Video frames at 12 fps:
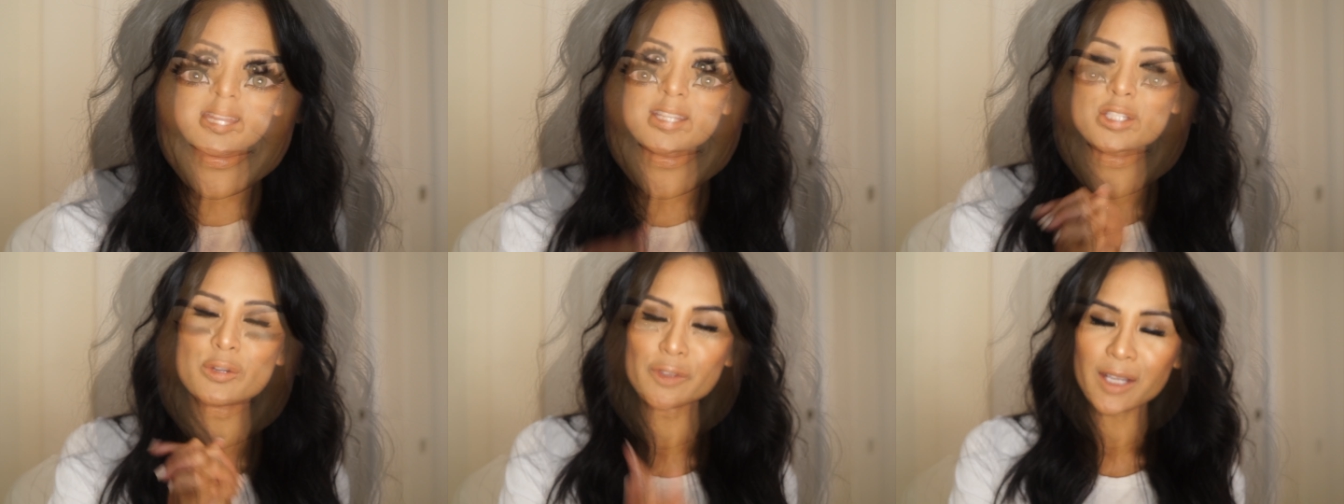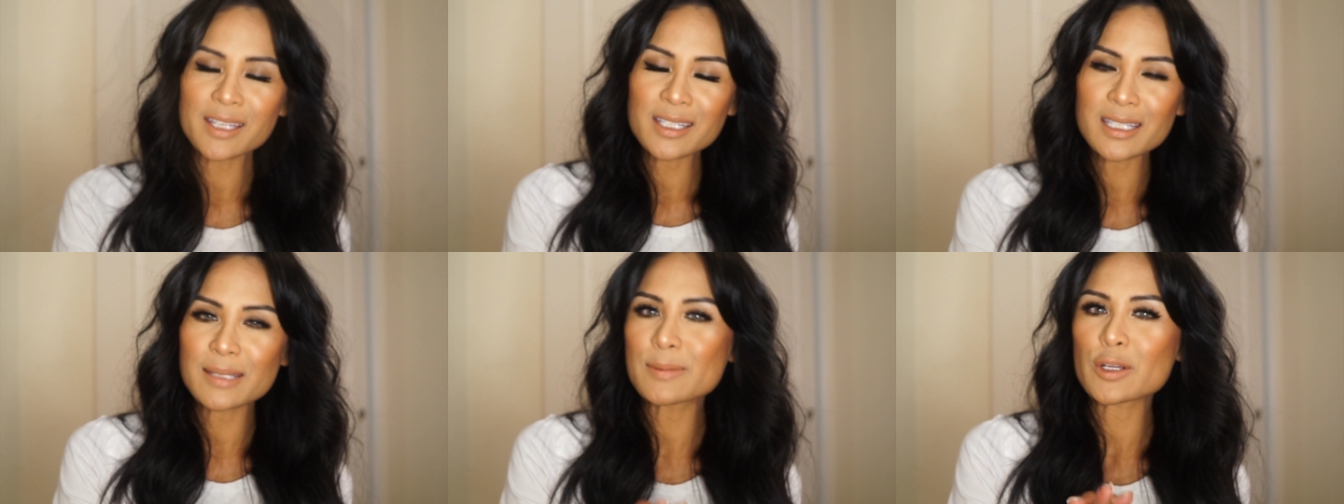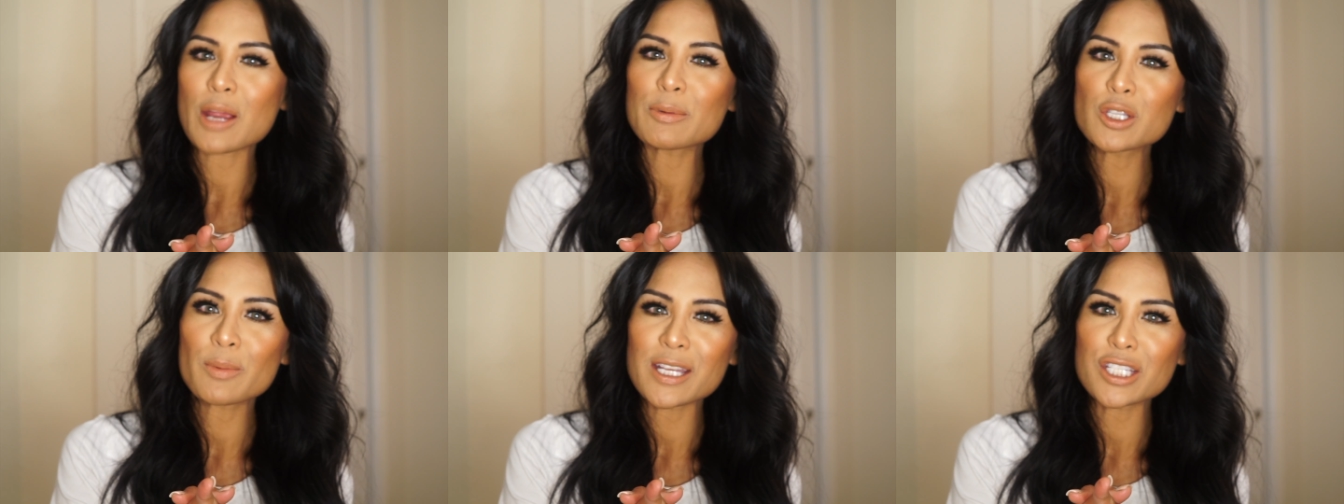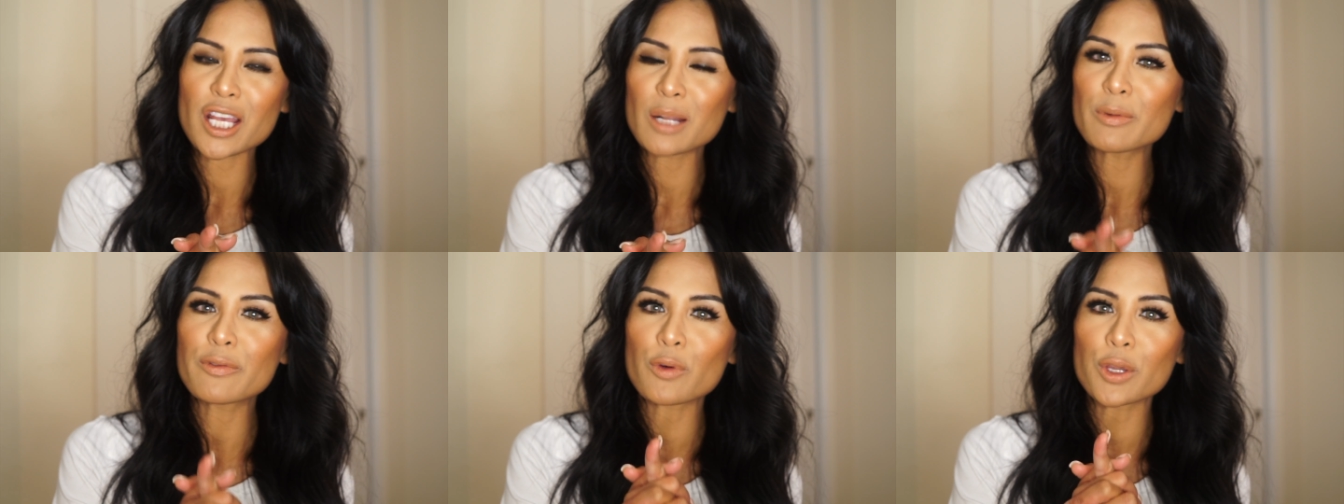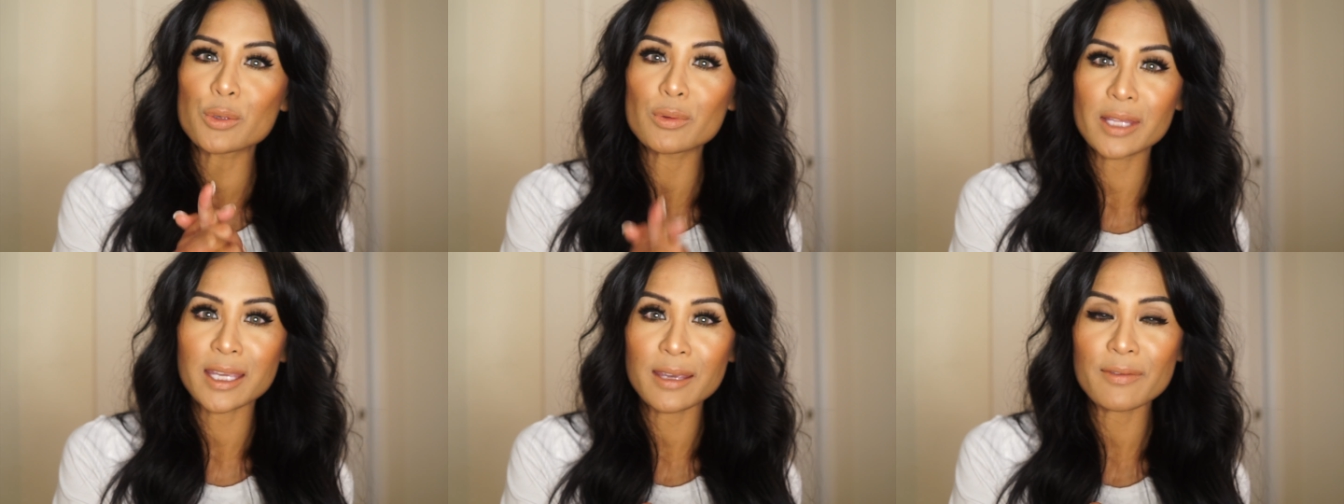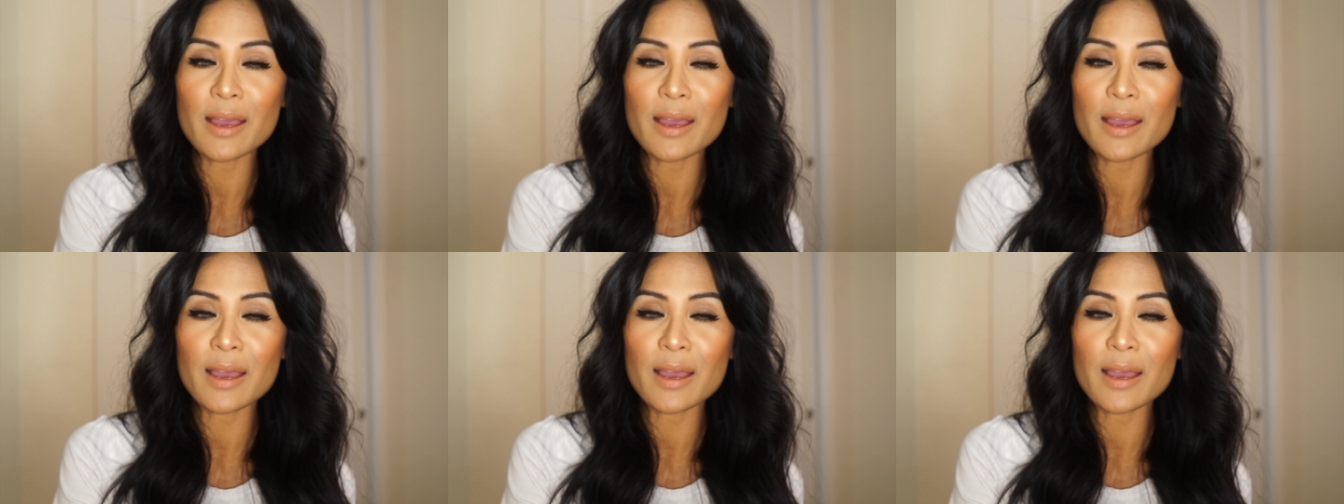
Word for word: Don't forget to subscribe to my channel before you leave.